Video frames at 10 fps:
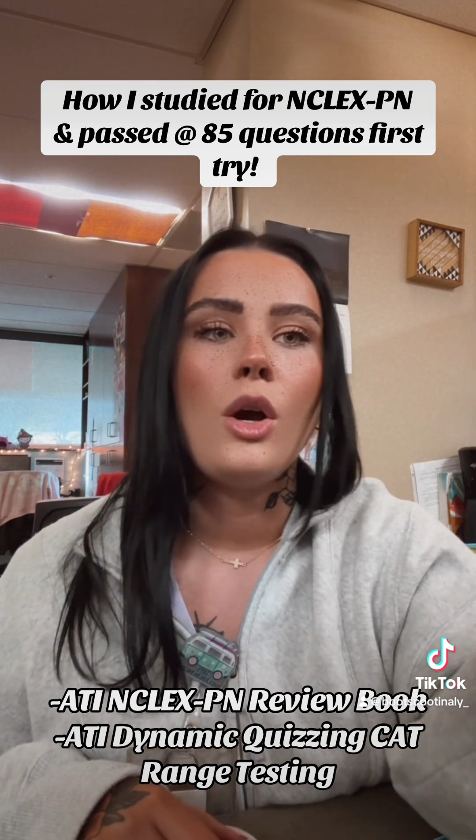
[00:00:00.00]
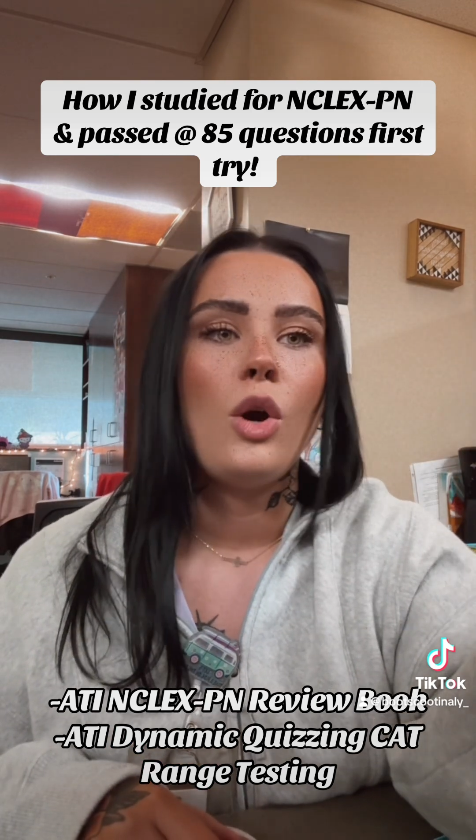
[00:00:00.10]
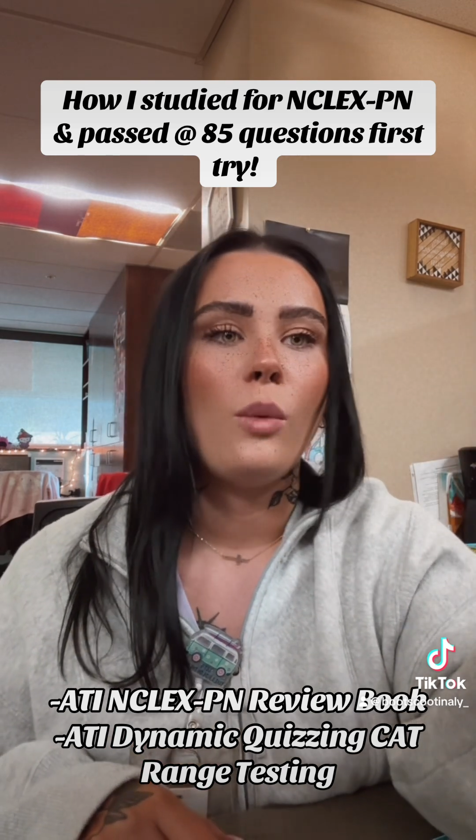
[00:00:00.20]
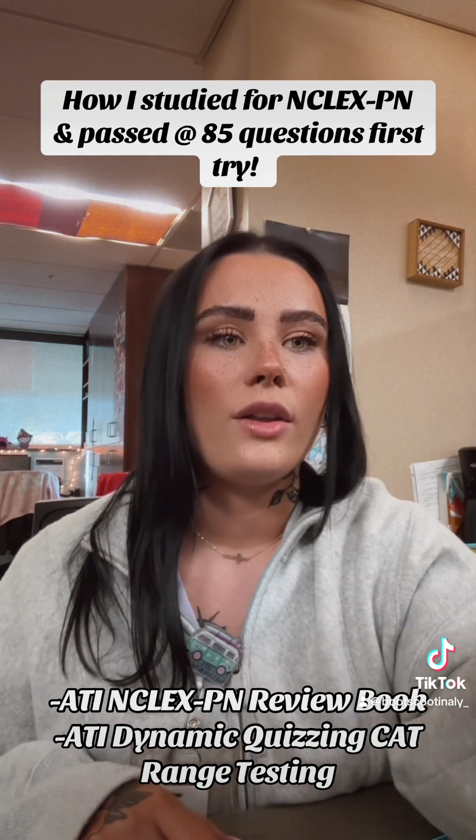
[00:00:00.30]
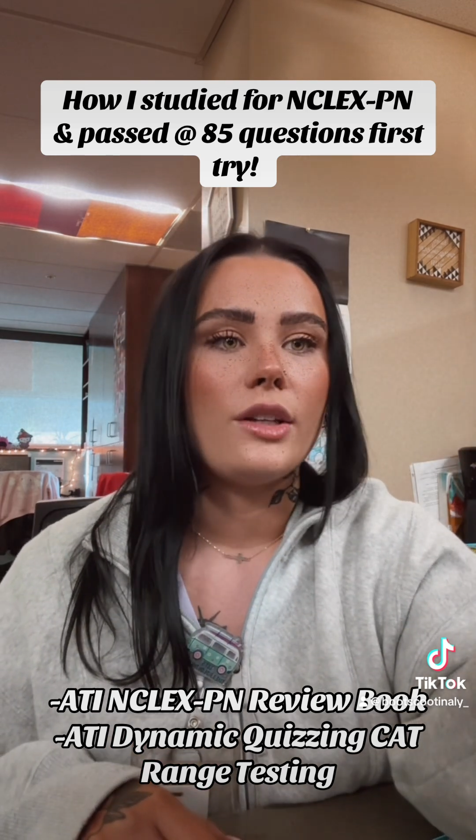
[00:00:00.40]

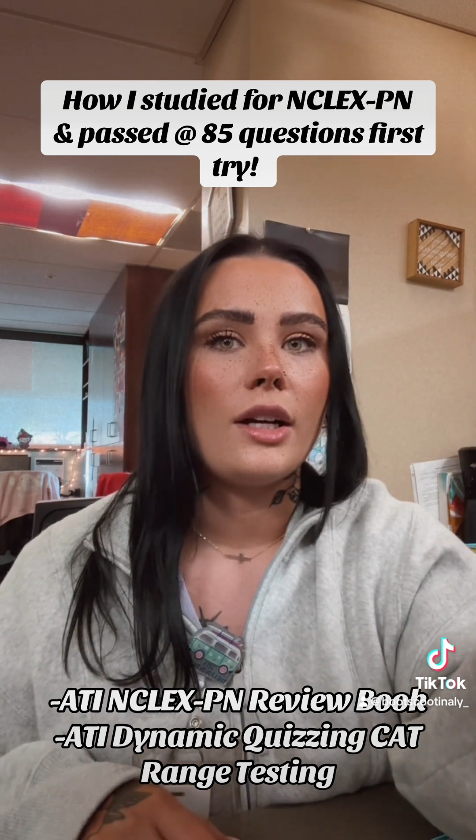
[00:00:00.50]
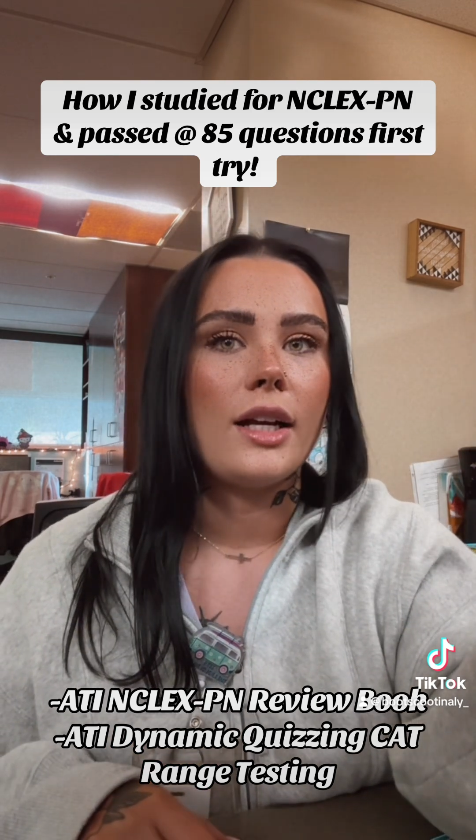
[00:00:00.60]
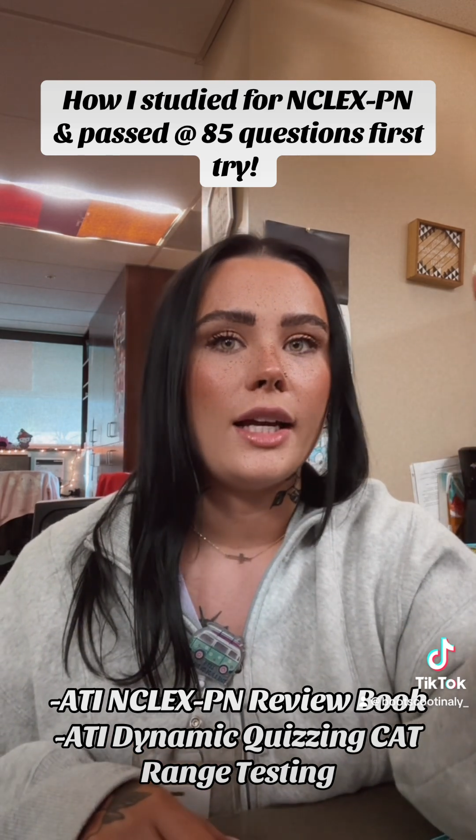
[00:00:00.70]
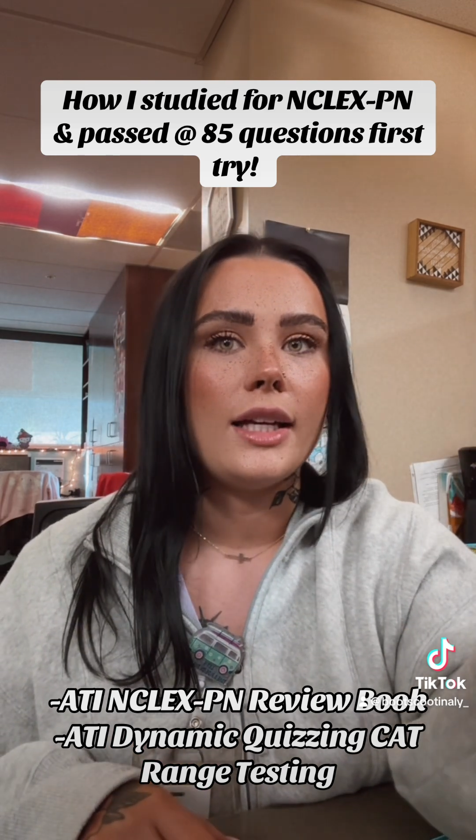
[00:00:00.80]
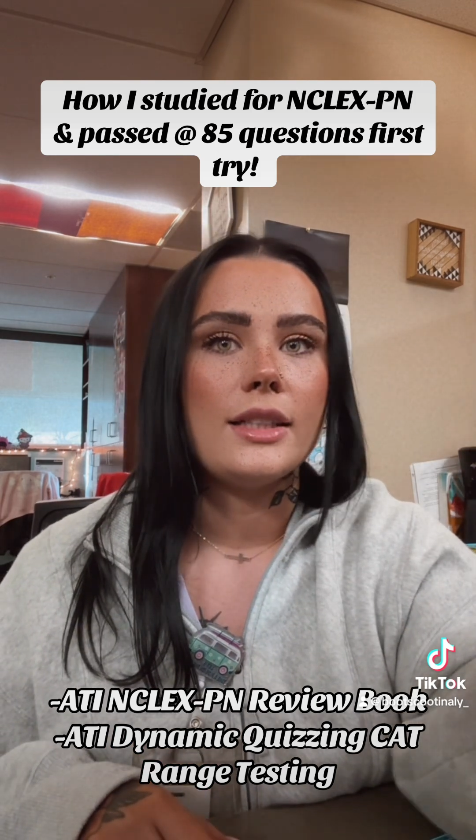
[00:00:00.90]
whether
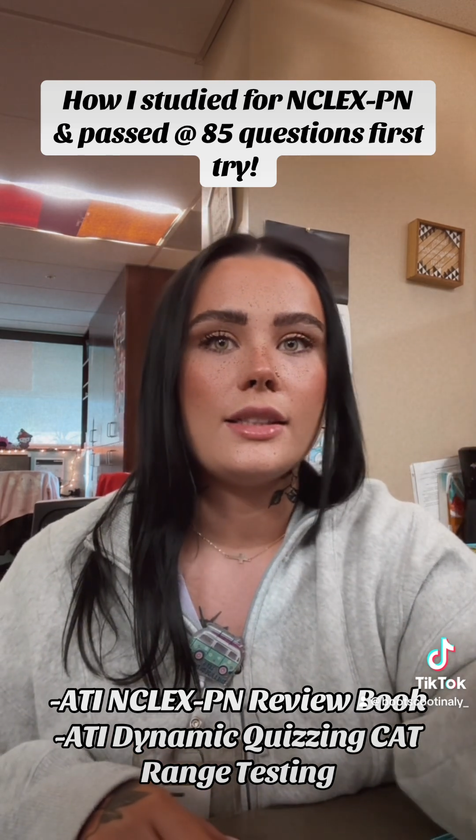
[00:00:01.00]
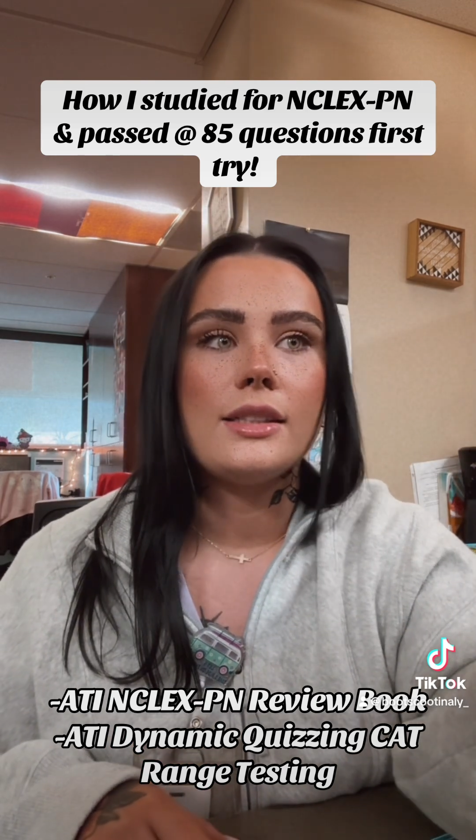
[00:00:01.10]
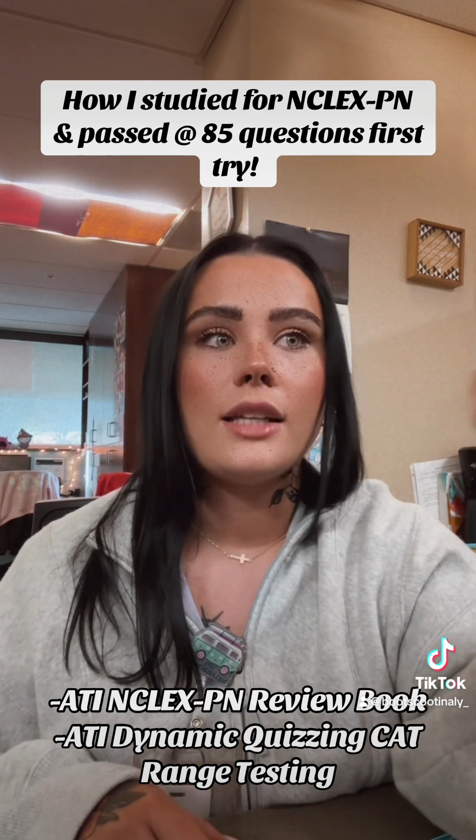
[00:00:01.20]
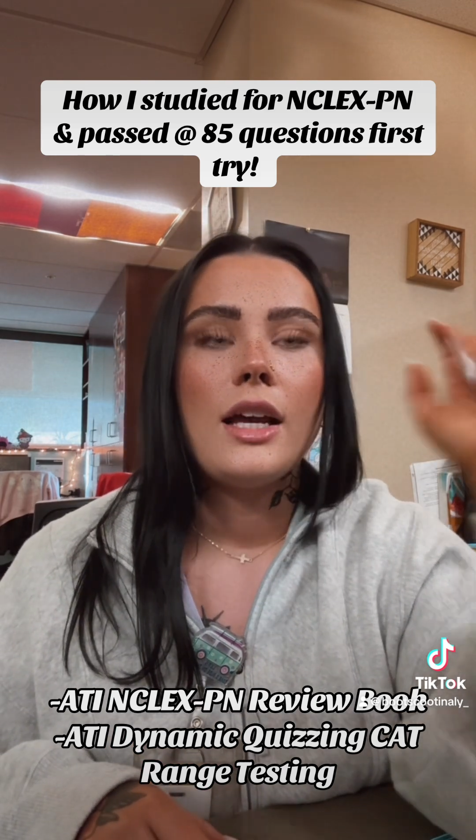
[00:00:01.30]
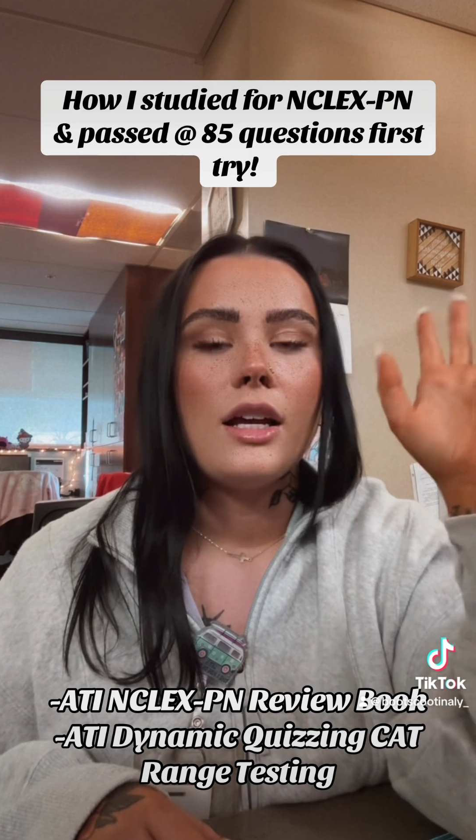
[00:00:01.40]

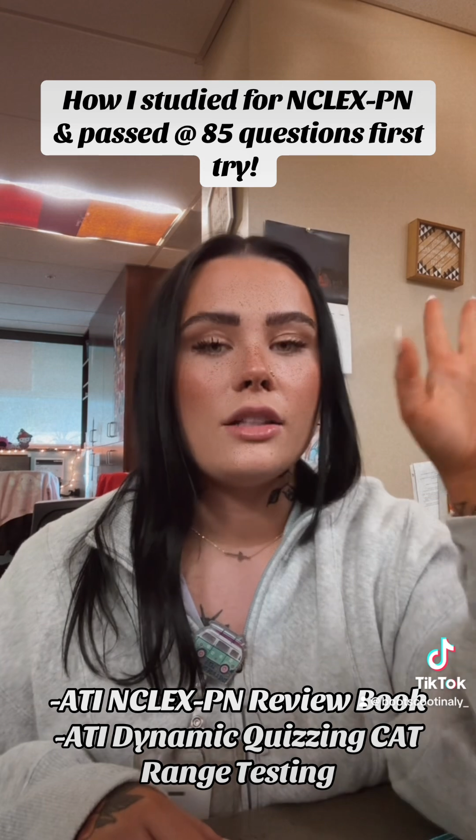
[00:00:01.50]
it's a